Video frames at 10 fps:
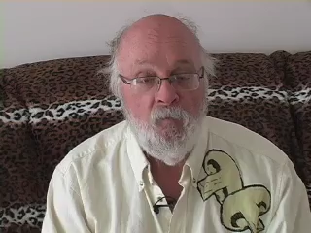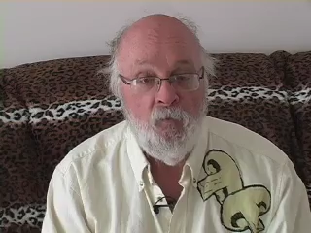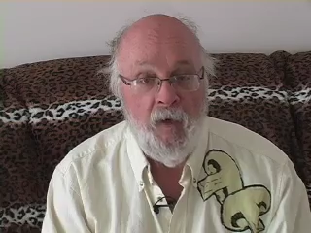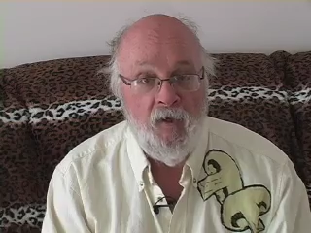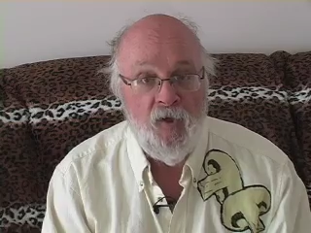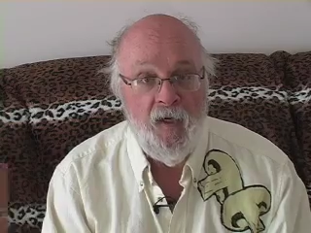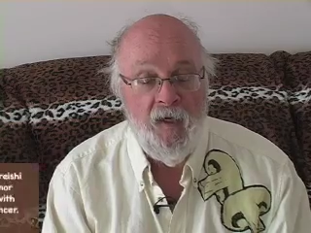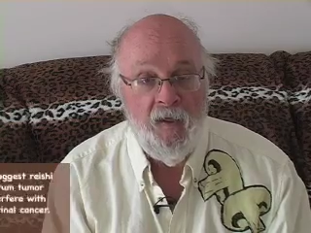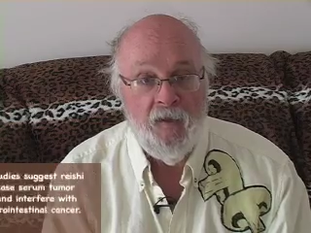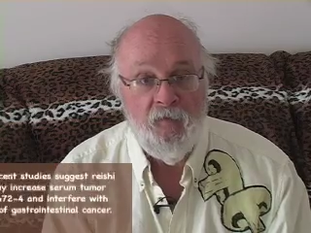
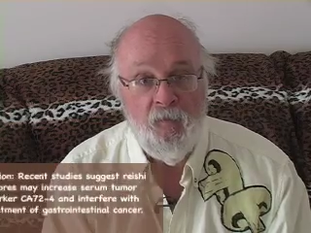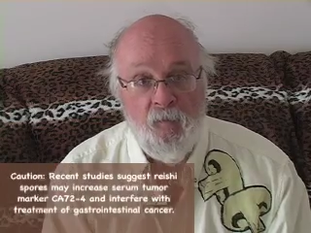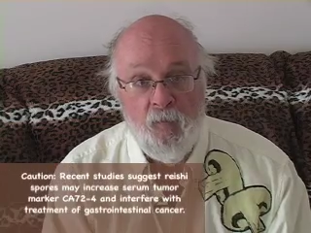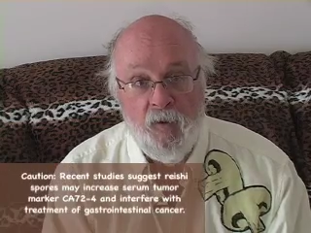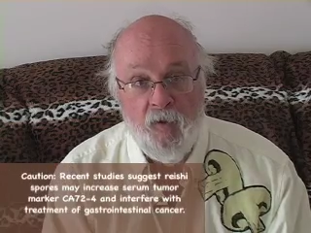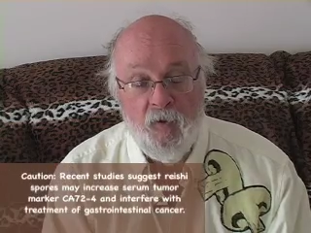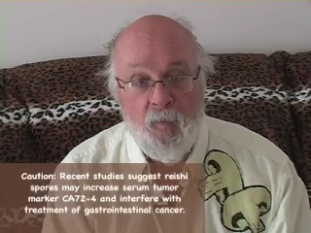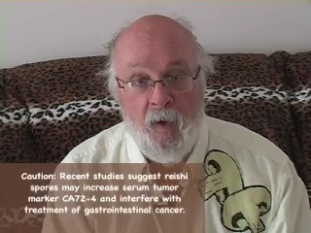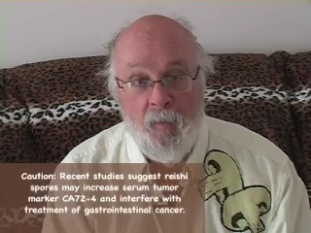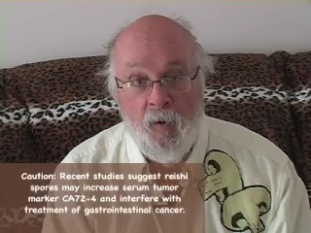reishi is
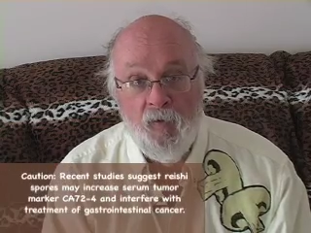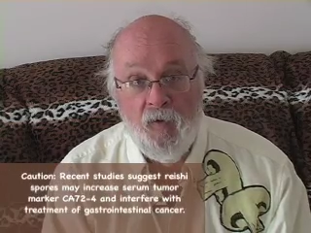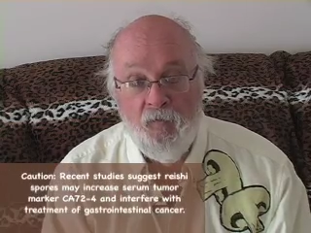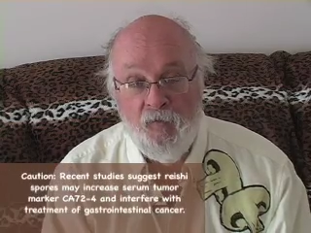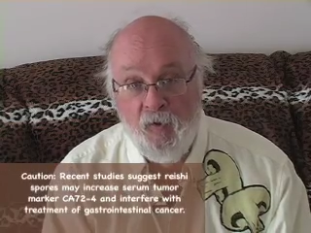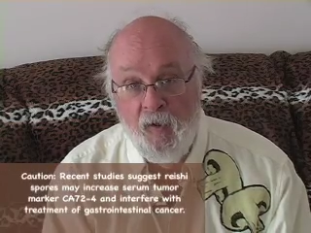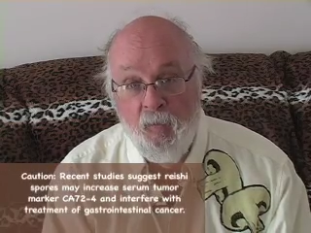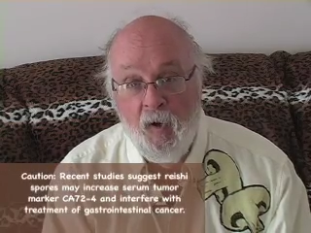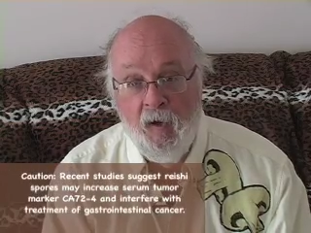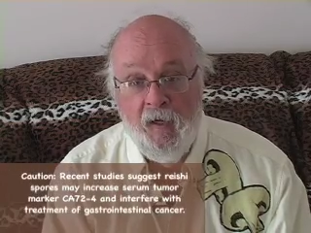produced by both the fruiting
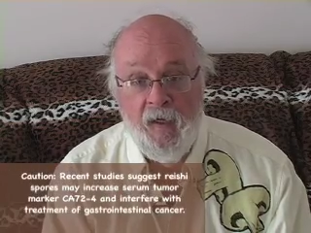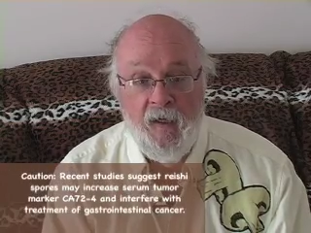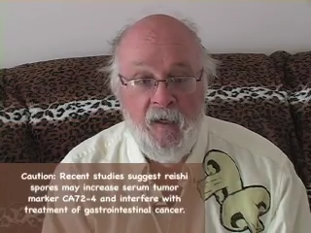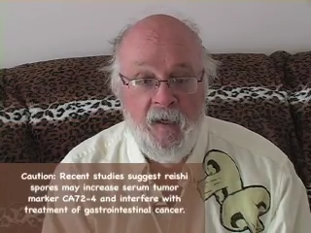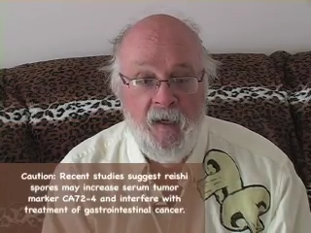body